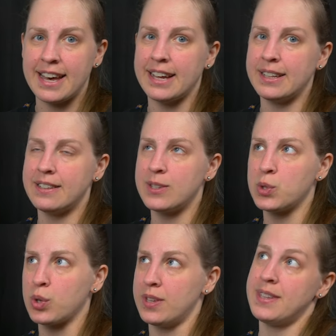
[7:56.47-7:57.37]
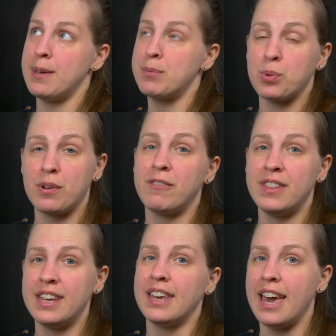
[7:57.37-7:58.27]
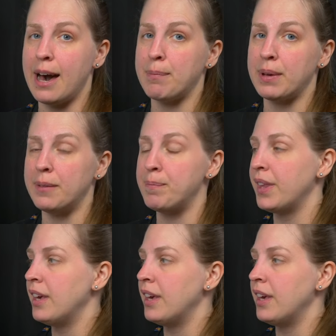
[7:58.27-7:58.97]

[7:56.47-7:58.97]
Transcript: that same sort of thing happen.